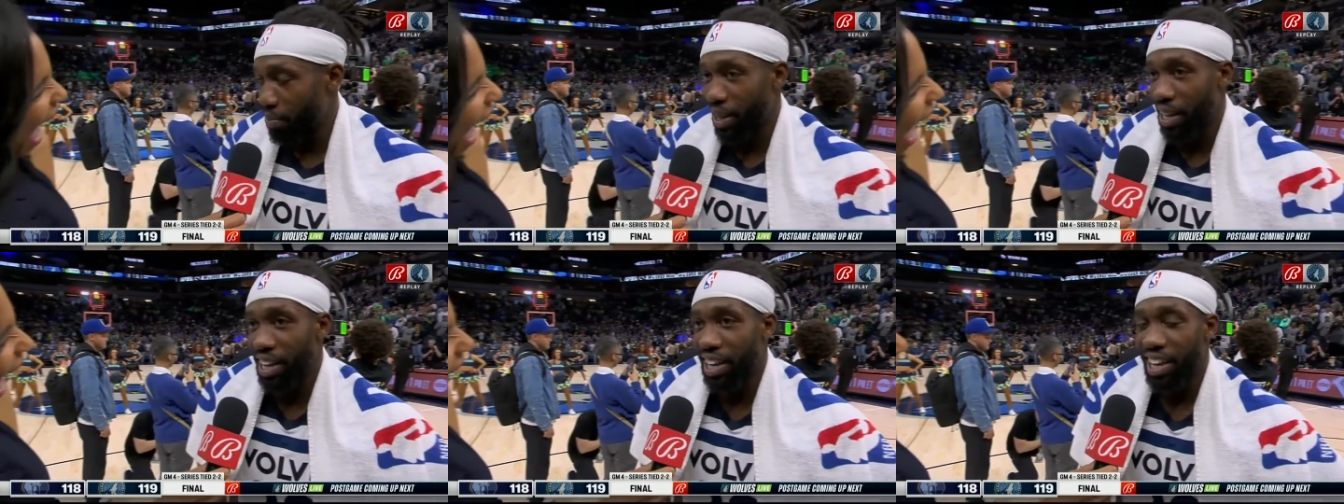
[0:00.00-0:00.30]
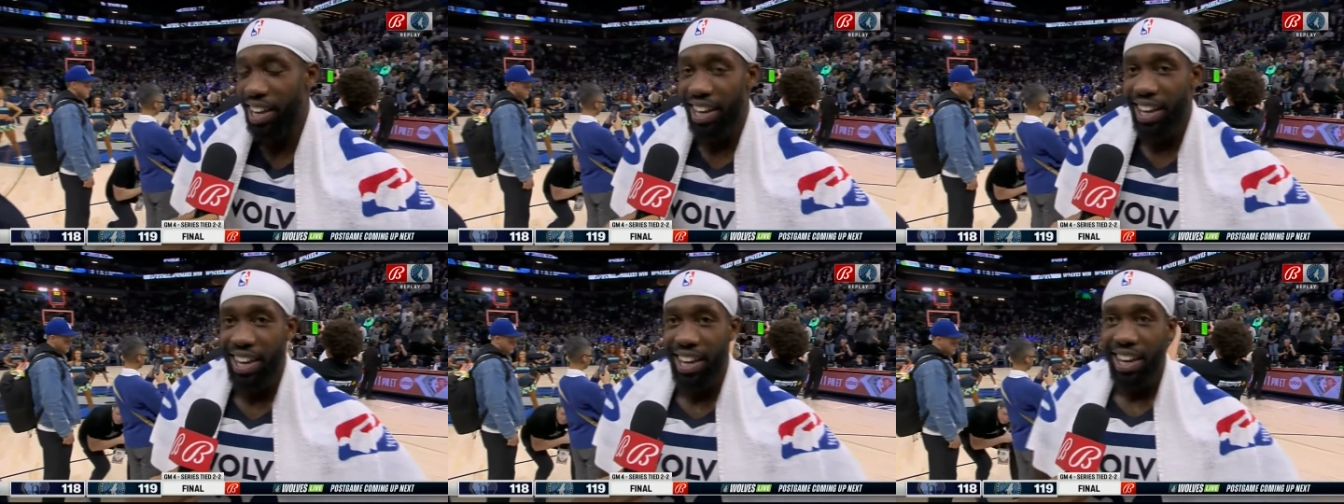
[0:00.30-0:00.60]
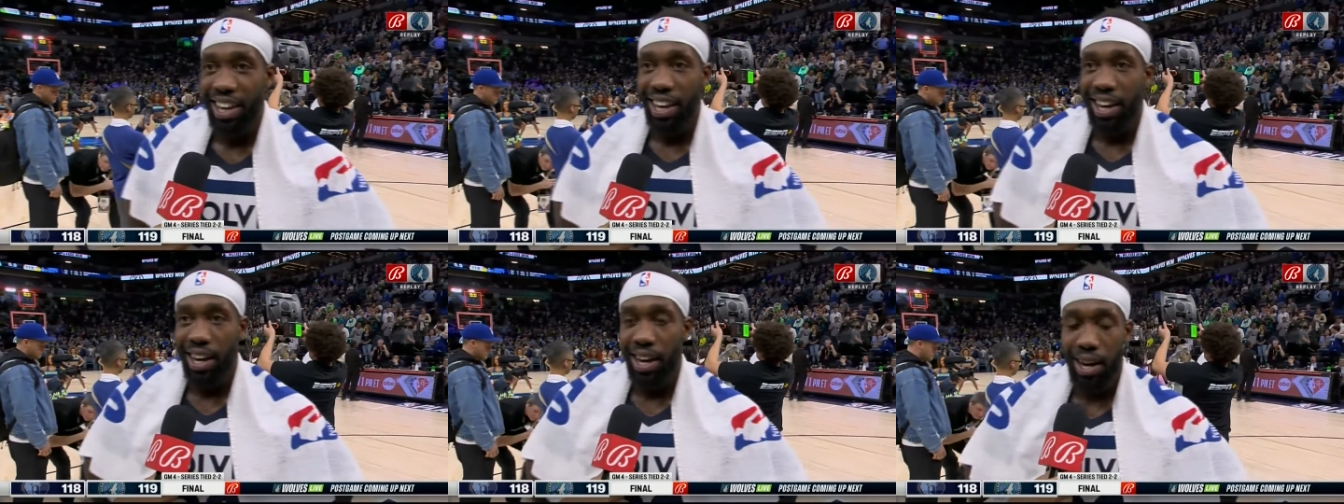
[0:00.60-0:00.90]
I
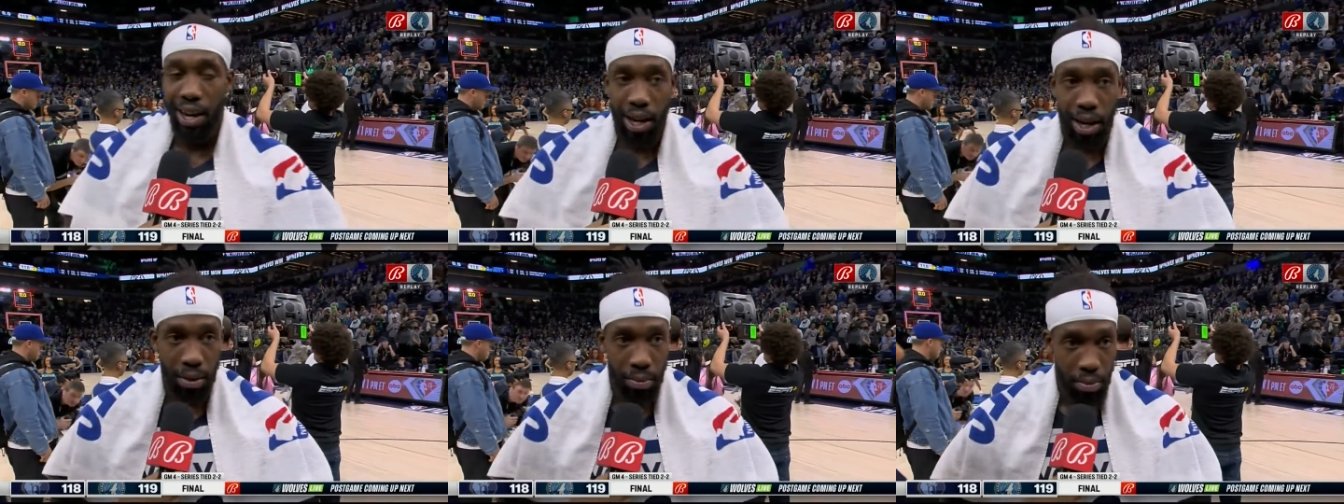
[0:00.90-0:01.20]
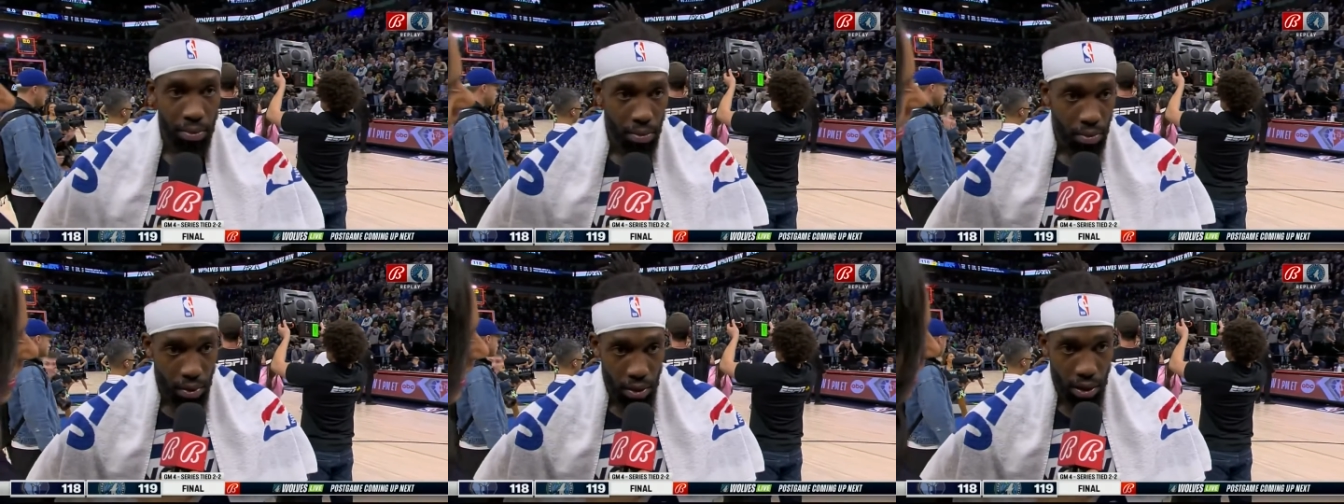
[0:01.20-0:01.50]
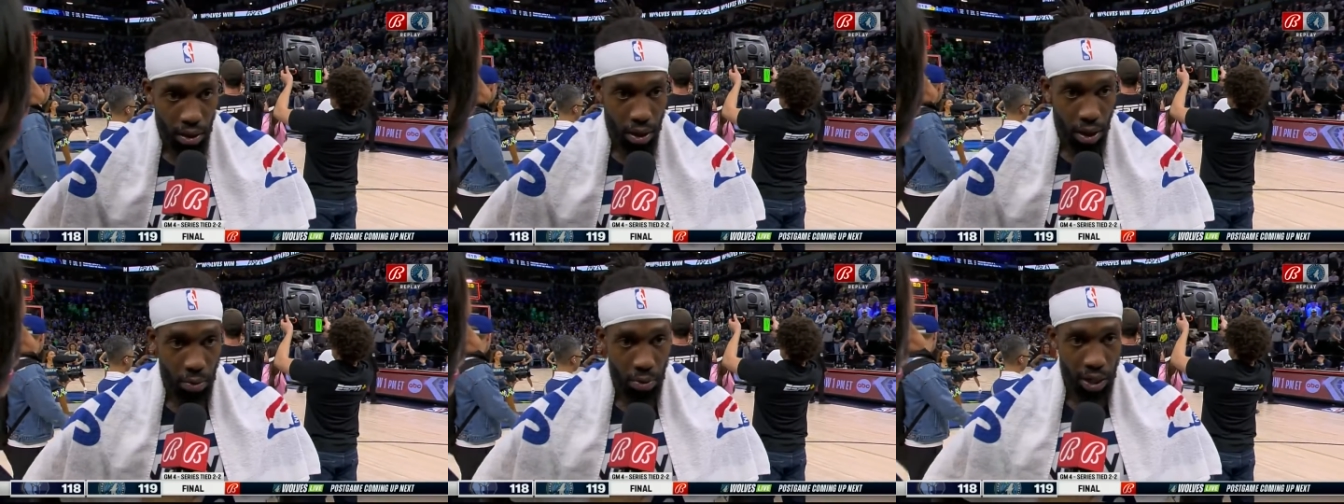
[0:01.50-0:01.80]
mean, um,
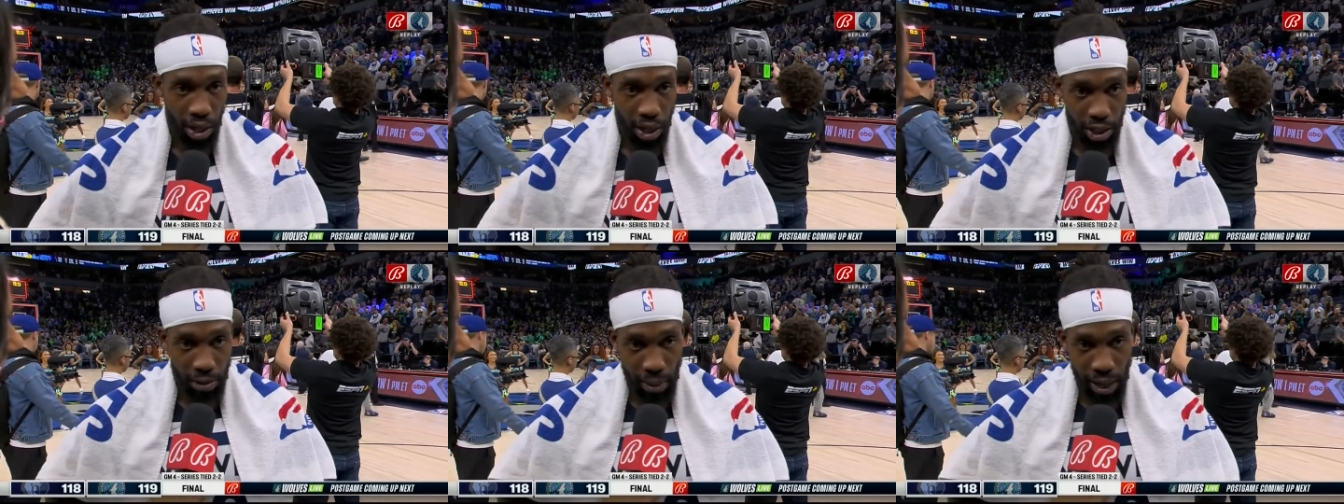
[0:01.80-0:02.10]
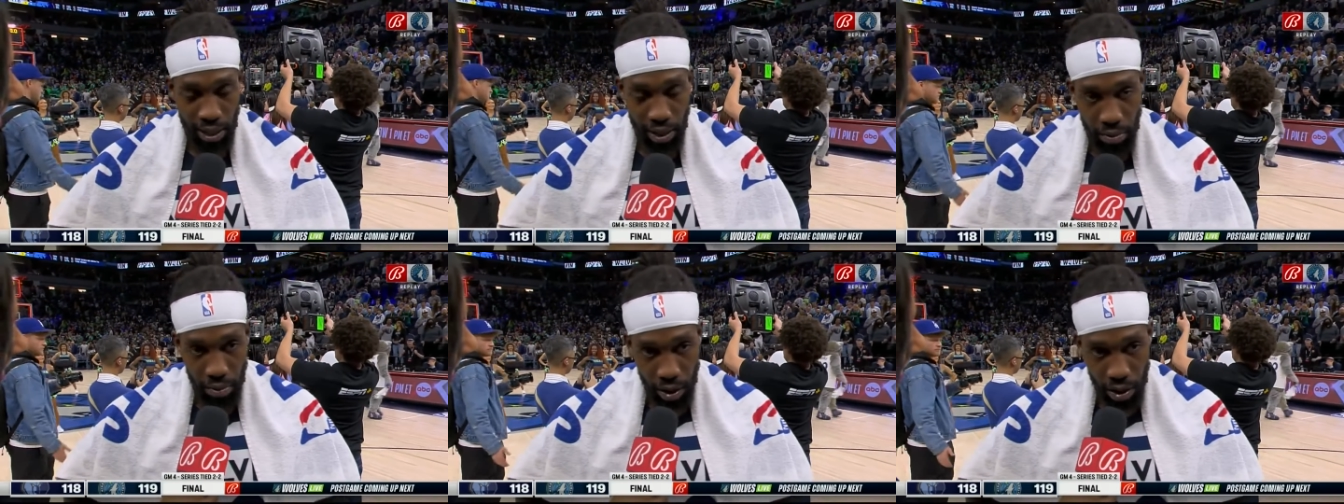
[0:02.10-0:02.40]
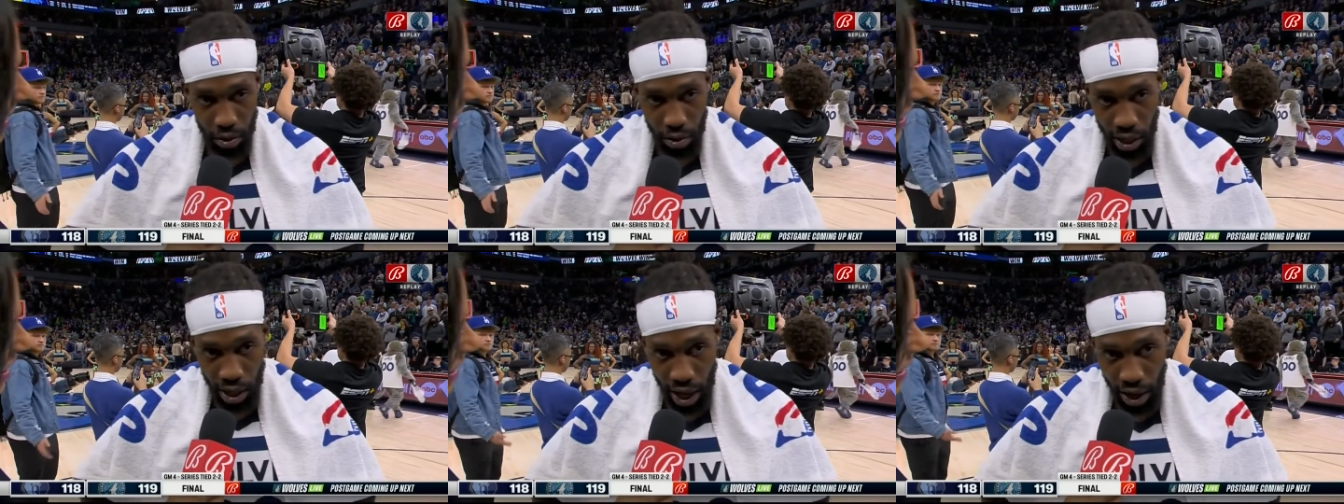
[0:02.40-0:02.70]
you know, we expect him to
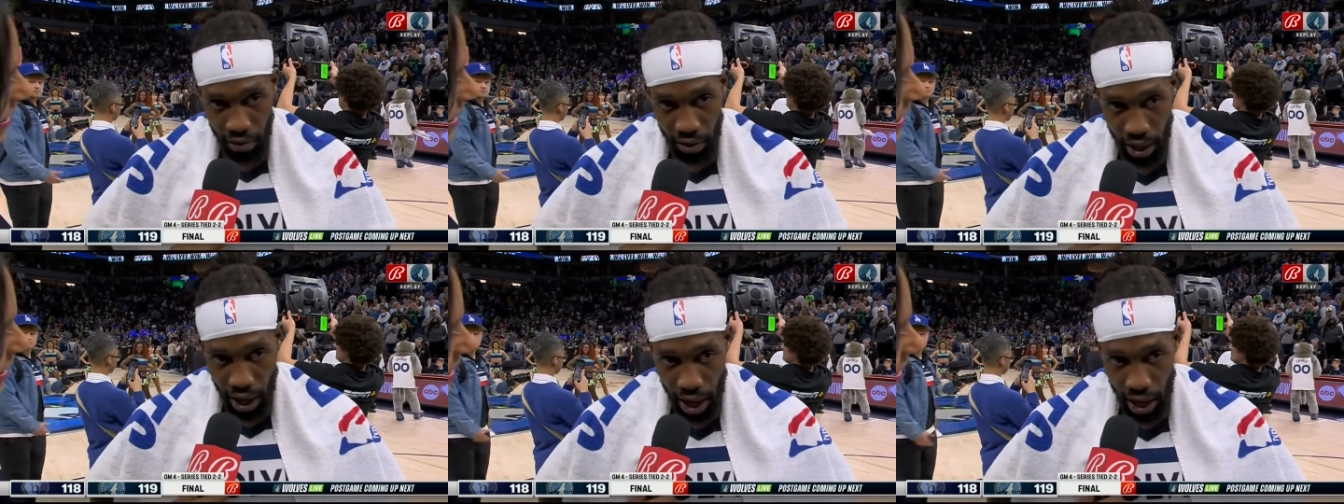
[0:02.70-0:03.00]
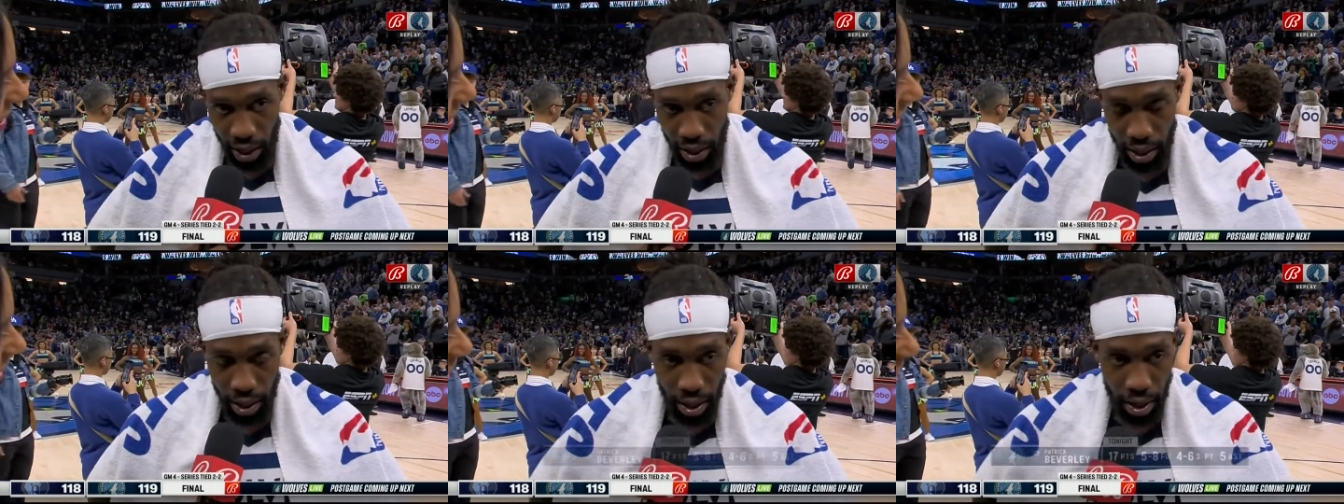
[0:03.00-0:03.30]
do that every night.